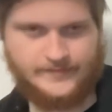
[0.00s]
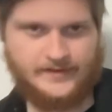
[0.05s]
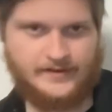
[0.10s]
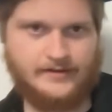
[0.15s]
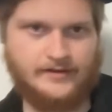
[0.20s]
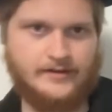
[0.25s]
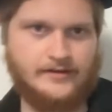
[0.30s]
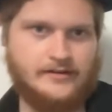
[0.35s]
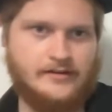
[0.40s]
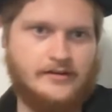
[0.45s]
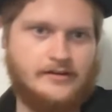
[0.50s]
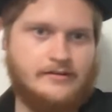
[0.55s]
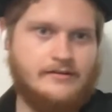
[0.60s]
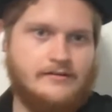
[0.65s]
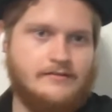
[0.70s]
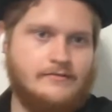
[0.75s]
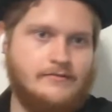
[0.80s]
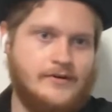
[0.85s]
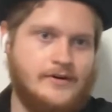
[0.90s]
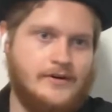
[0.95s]
and then
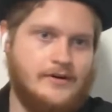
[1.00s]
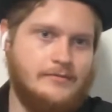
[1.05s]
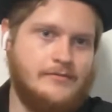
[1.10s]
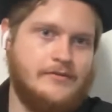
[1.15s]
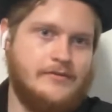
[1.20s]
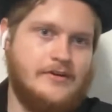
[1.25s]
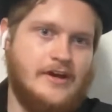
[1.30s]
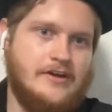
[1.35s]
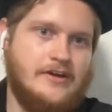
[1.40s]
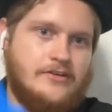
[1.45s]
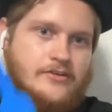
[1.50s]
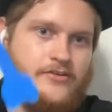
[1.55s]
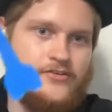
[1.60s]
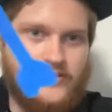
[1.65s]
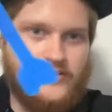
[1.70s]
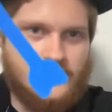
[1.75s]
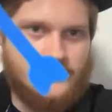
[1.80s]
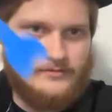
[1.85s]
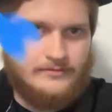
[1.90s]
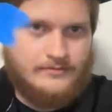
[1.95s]
when I'm not
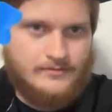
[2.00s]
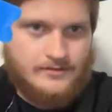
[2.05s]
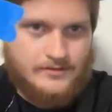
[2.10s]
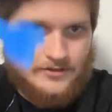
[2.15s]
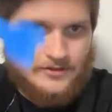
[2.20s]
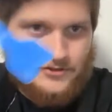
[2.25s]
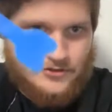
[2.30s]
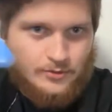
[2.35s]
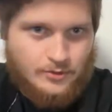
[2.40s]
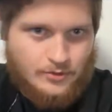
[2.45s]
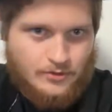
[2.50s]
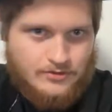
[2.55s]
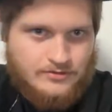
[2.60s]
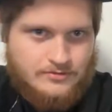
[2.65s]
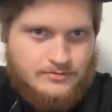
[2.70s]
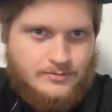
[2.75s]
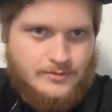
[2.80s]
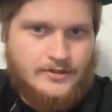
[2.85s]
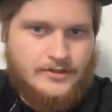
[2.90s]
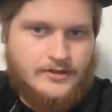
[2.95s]
using the tool,
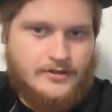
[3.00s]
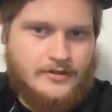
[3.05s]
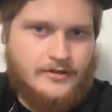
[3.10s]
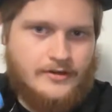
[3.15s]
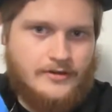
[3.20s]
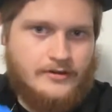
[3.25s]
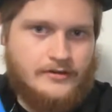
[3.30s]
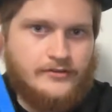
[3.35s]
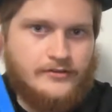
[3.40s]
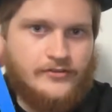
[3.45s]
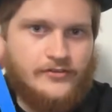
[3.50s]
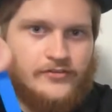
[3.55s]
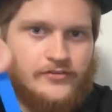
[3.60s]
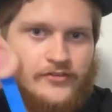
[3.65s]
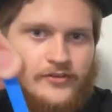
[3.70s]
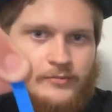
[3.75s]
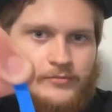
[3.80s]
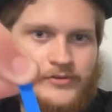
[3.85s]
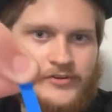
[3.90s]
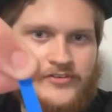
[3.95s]

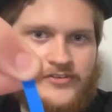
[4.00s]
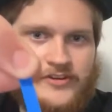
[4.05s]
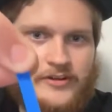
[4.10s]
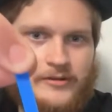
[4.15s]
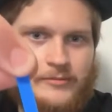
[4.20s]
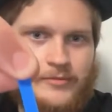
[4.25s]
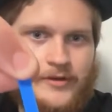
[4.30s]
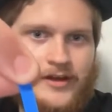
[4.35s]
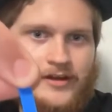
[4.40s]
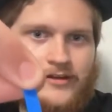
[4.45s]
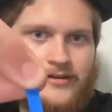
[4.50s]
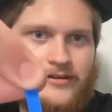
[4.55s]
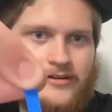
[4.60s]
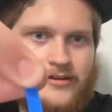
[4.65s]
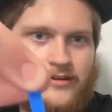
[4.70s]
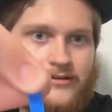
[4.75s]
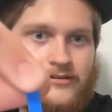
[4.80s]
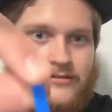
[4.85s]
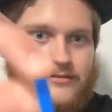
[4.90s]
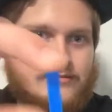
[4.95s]
simply stick it back in
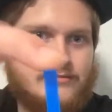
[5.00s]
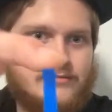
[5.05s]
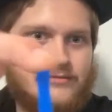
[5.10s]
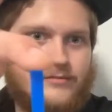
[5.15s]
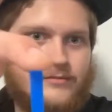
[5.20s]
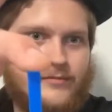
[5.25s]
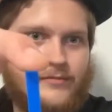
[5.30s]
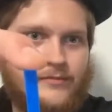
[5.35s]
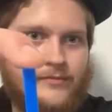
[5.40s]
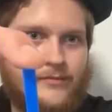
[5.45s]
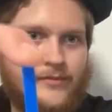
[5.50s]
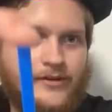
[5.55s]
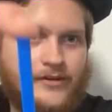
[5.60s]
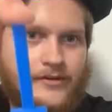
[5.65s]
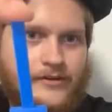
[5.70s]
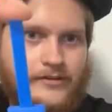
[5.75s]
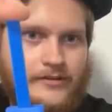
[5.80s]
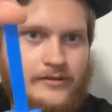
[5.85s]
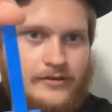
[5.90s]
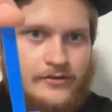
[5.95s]
here,
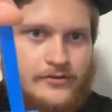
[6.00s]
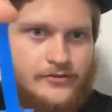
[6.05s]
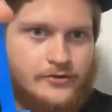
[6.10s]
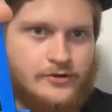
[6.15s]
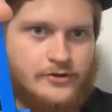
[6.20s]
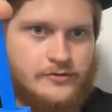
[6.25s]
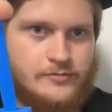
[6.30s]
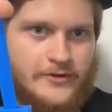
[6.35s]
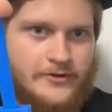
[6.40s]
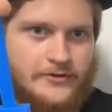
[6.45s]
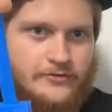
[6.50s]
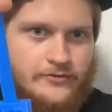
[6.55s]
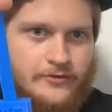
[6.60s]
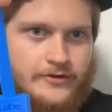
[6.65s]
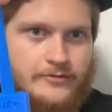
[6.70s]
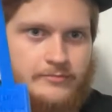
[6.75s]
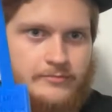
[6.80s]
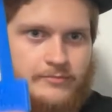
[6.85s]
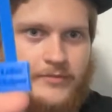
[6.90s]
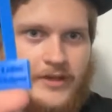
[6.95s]
a little storage box for
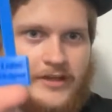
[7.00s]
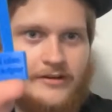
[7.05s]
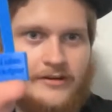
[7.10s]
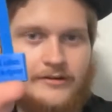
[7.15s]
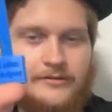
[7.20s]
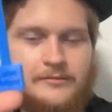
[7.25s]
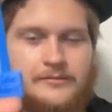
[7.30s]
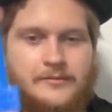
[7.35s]
it, and bingo.